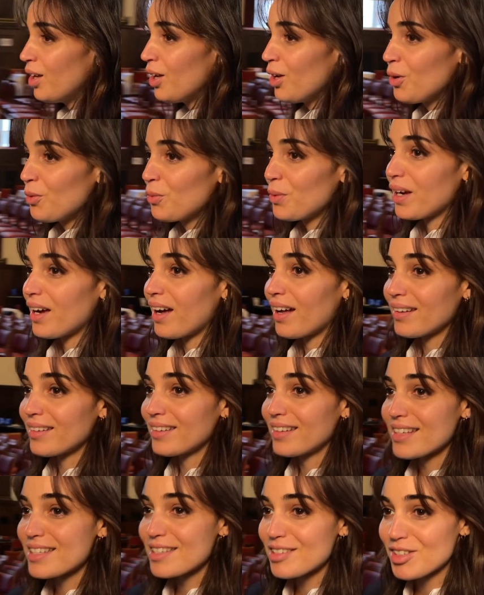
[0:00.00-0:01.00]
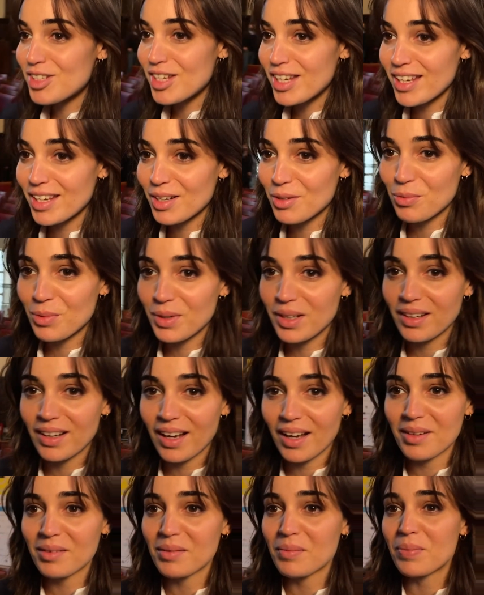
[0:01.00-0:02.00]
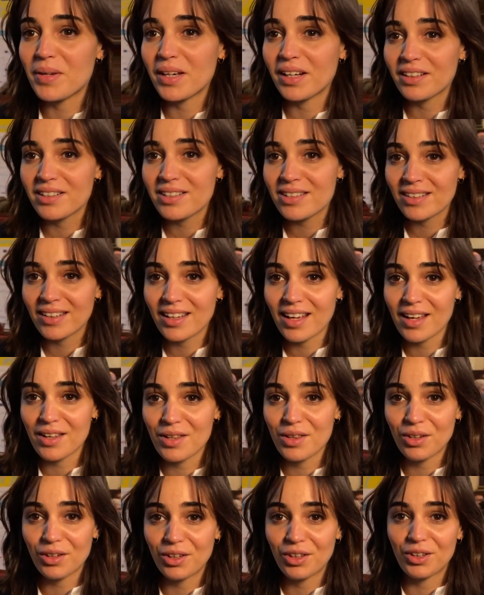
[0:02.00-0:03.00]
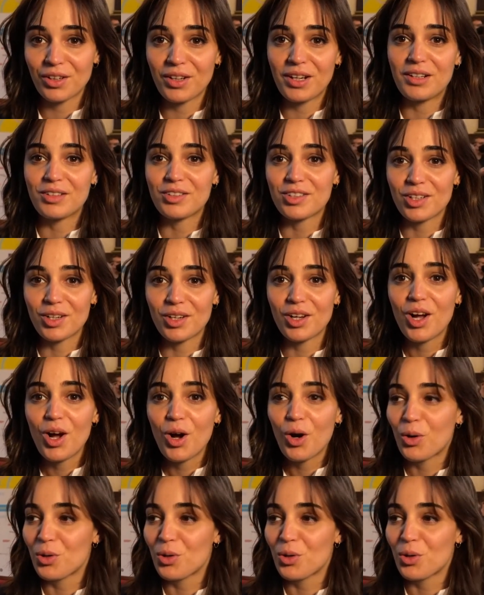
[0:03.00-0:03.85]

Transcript: we had yesterday we had a beer together in the